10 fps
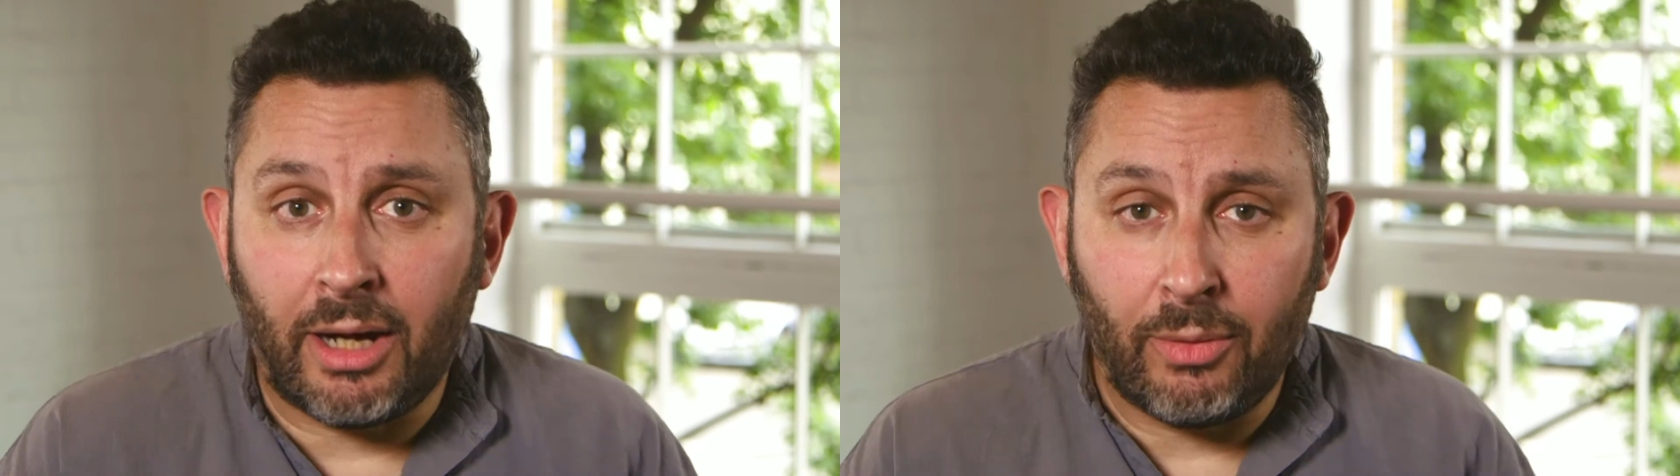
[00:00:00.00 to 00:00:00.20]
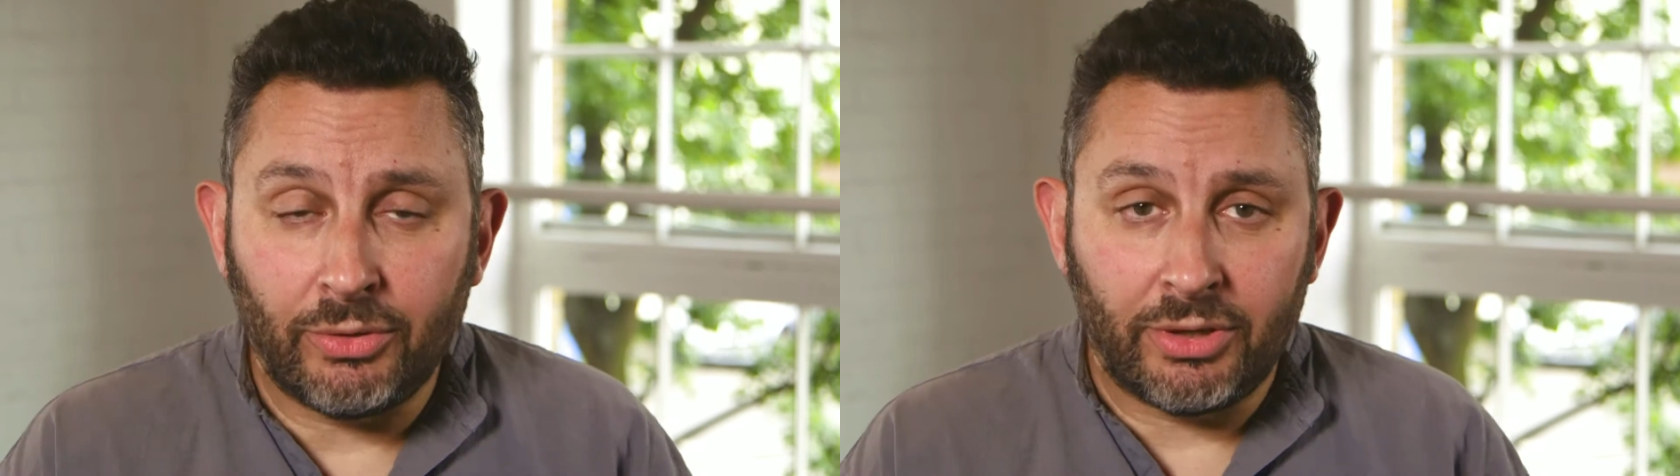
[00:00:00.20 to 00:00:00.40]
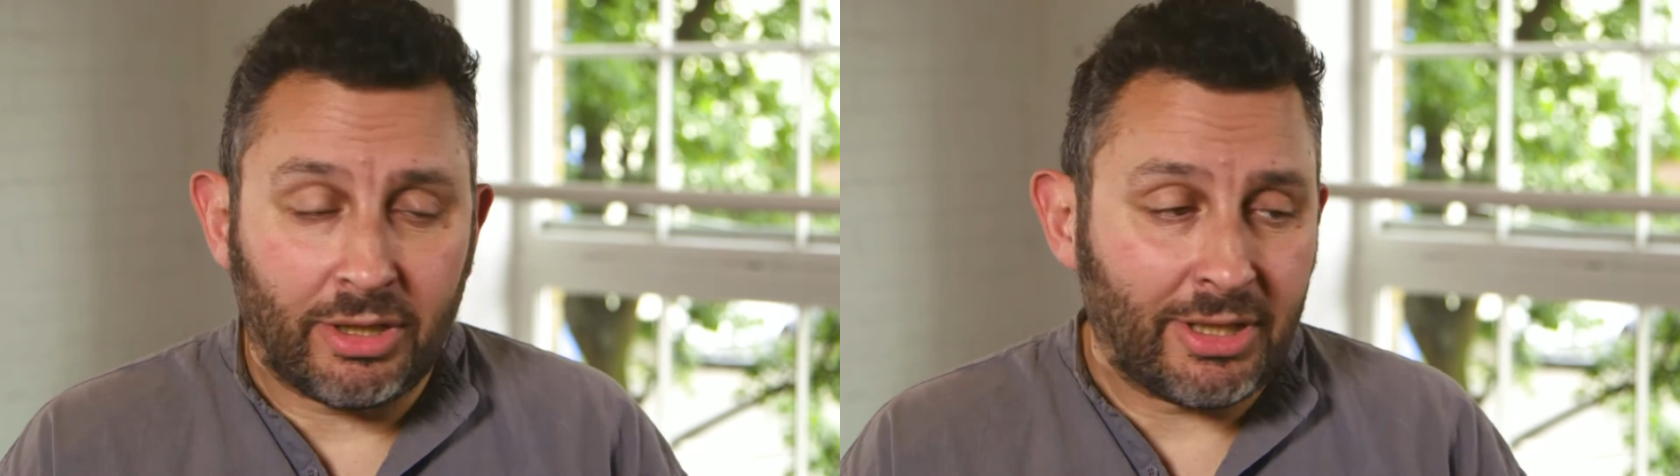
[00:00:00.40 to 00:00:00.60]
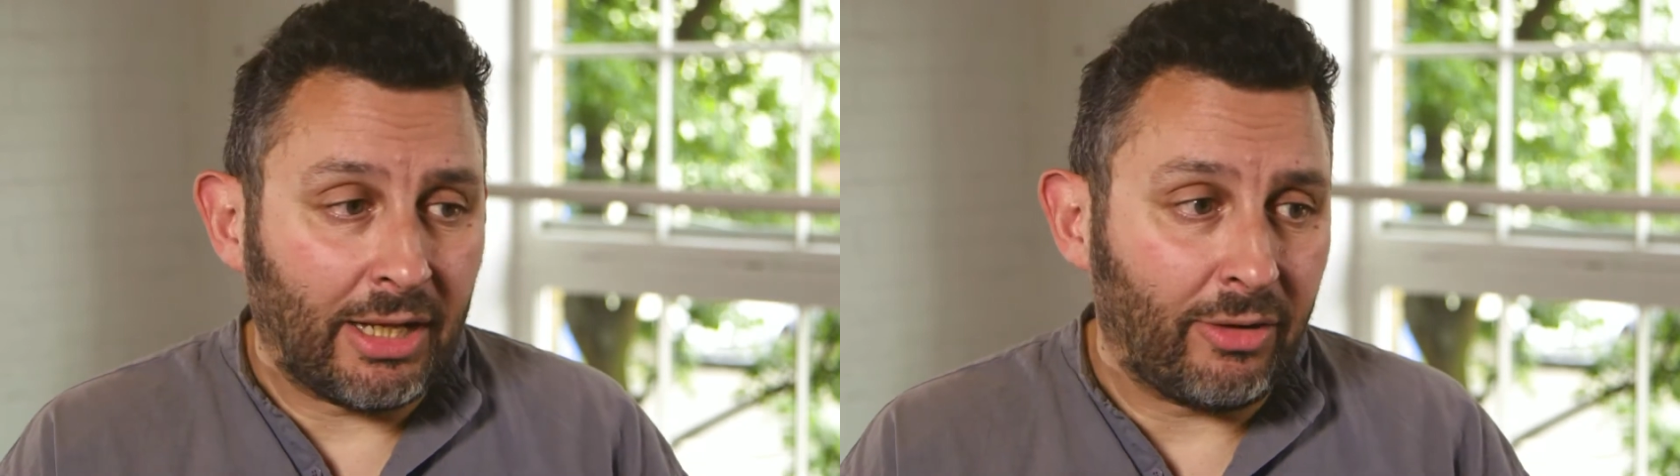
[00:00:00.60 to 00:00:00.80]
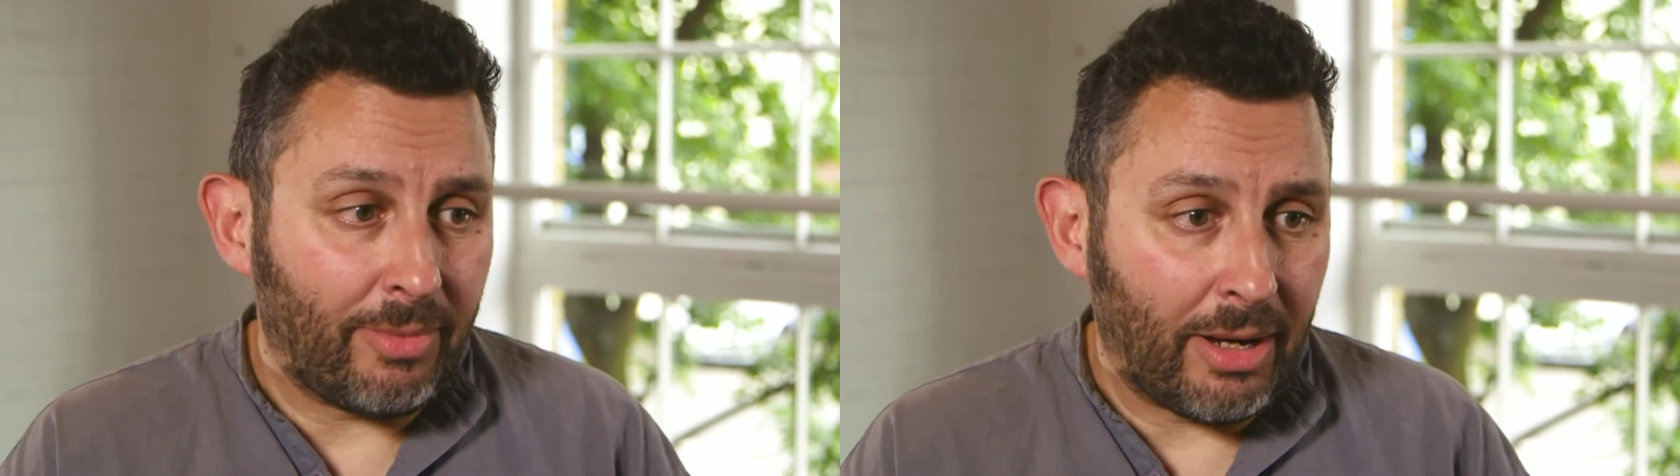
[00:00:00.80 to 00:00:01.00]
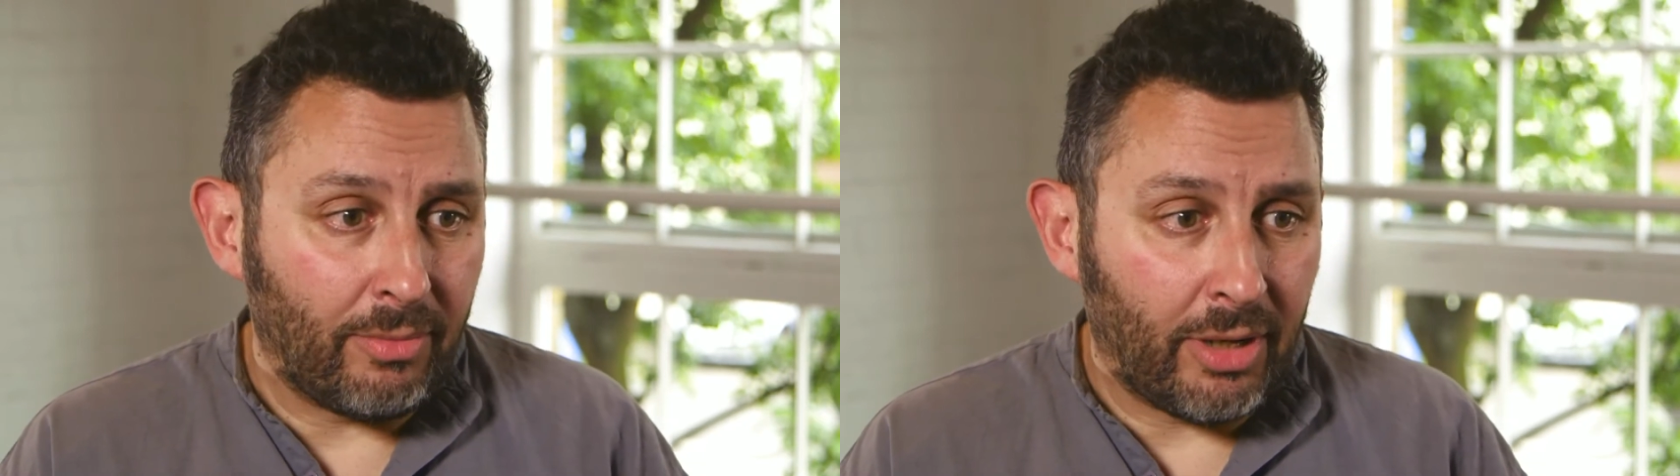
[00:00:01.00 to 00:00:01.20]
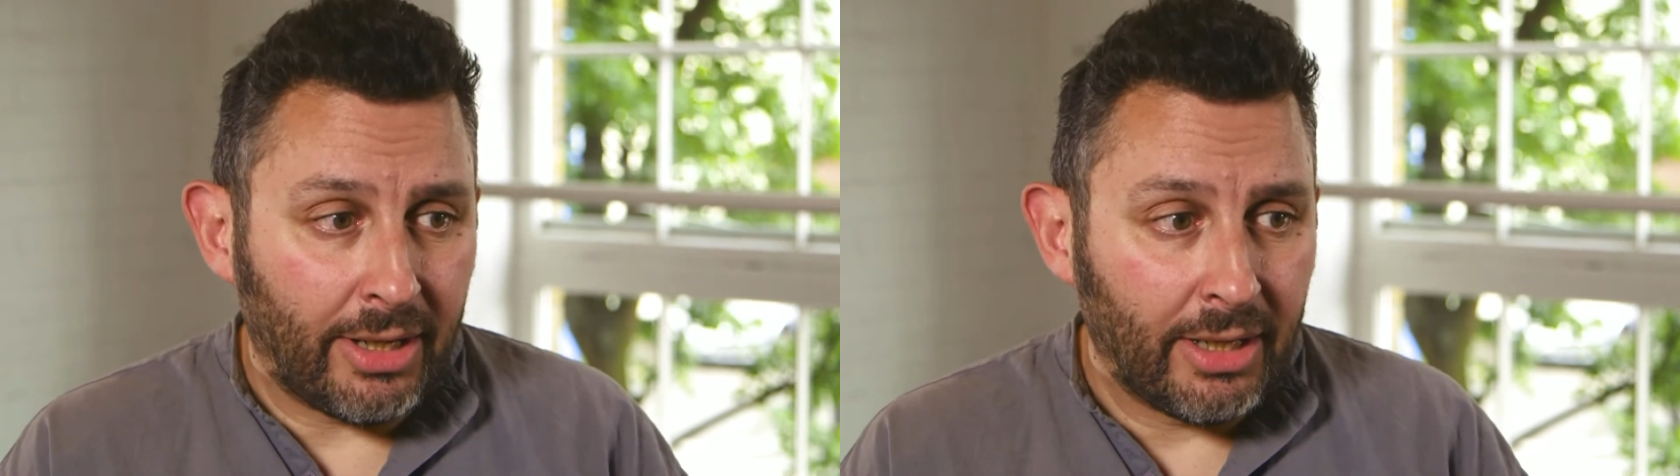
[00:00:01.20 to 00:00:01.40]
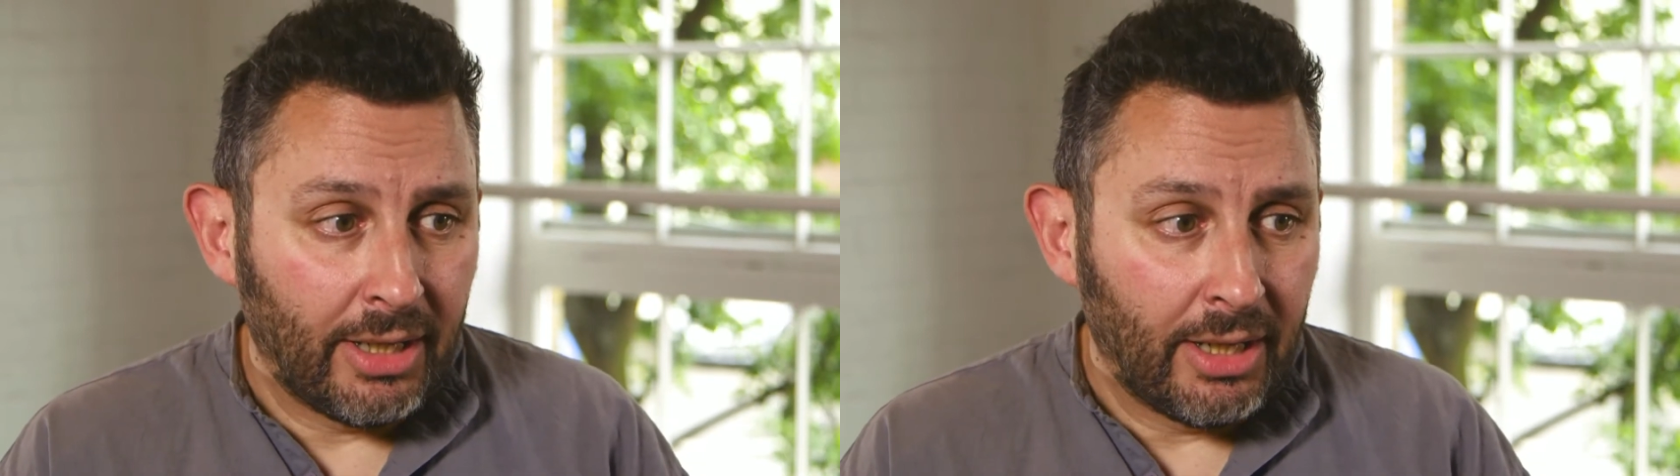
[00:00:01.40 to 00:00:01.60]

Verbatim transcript: I wanted to tell her about my